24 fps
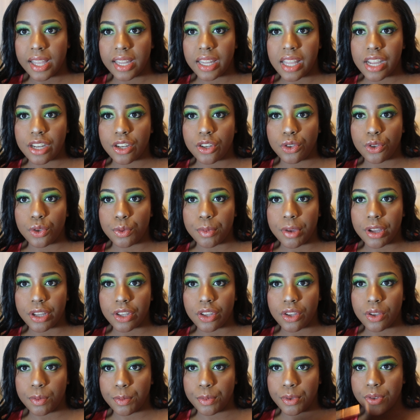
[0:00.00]
I like to do my
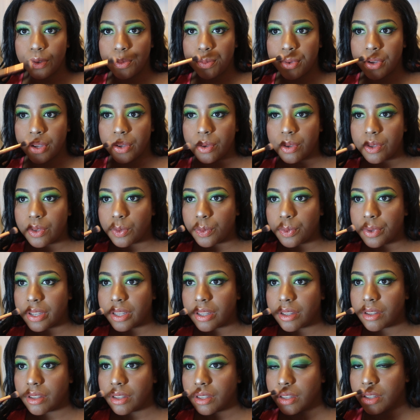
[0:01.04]
Cupid's bow as
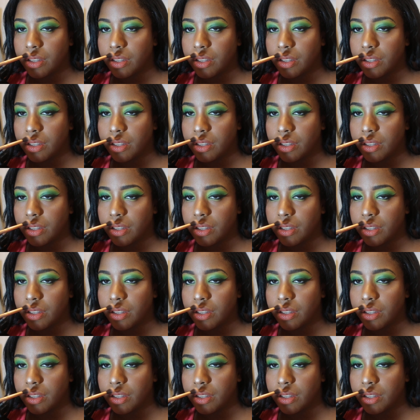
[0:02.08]
well.